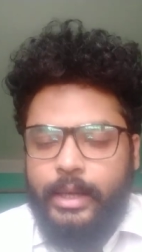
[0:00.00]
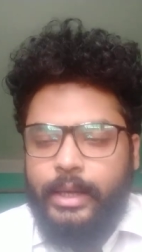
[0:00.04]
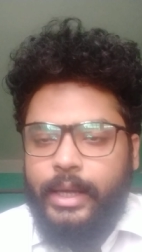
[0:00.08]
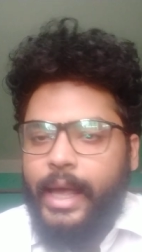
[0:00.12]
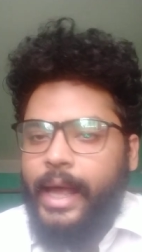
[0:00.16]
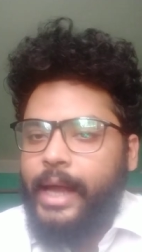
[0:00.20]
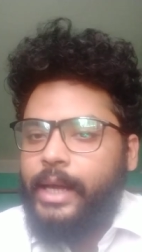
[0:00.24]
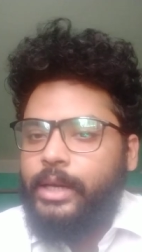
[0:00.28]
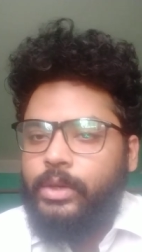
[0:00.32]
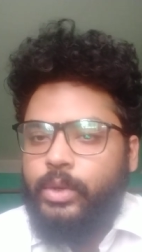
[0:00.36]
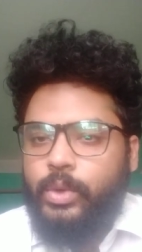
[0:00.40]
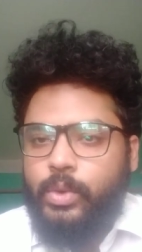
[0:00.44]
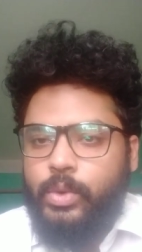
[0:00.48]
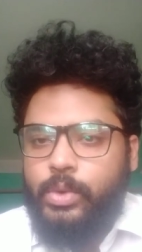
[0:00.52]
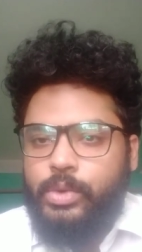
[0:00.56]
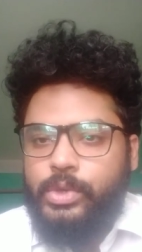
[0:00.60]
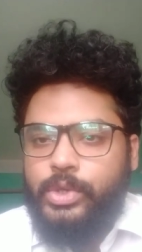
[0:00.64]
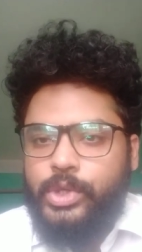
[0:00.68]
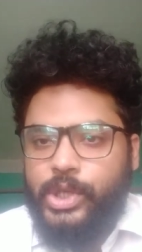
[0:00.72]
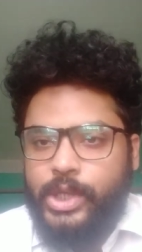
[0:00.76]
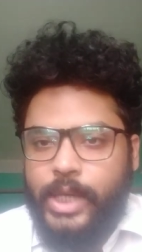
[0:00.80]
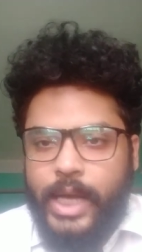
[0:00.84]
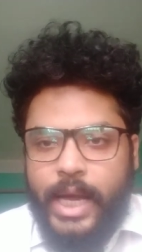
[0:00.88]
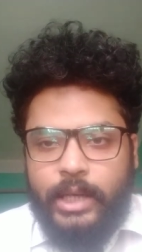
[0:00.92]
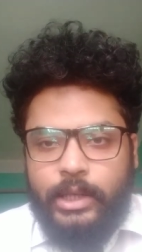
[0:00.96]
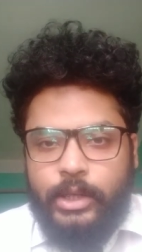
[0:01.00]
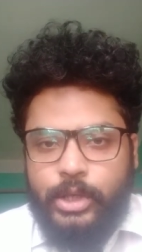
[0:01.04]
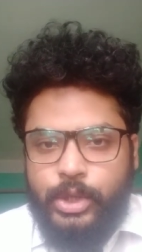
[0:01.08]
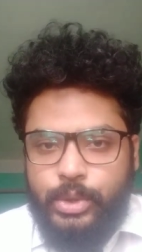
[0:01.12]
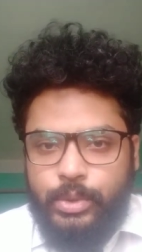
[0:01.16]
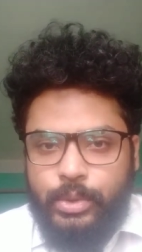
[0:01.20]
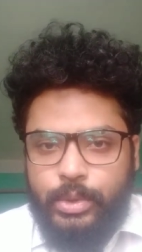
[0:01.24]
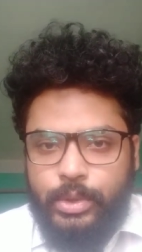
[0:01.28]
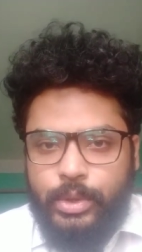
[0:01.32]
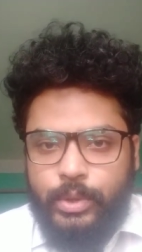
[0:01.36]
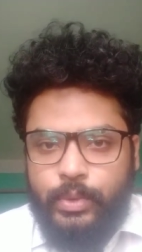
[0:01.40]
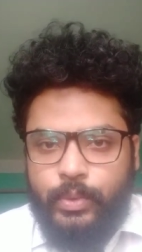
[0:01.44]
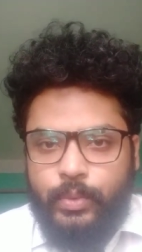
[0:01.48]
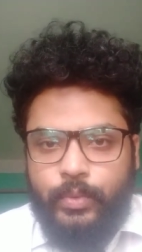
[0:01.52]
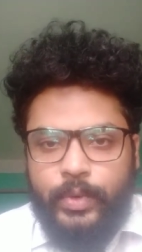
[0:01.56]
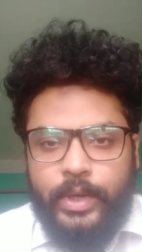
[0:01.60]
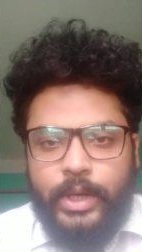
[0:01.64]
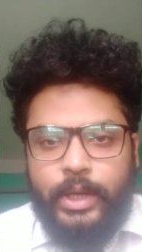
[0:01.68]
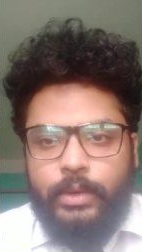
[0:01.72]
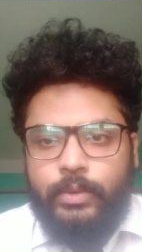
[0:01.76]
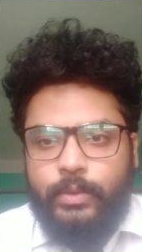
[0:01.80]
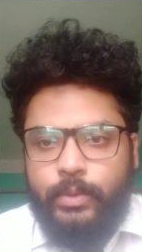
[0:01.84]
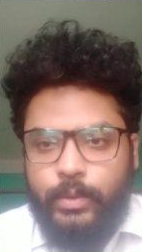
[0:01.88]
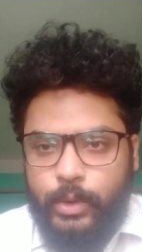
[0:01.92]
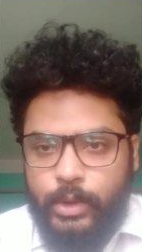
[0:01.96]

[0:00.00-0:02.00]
can could shall should will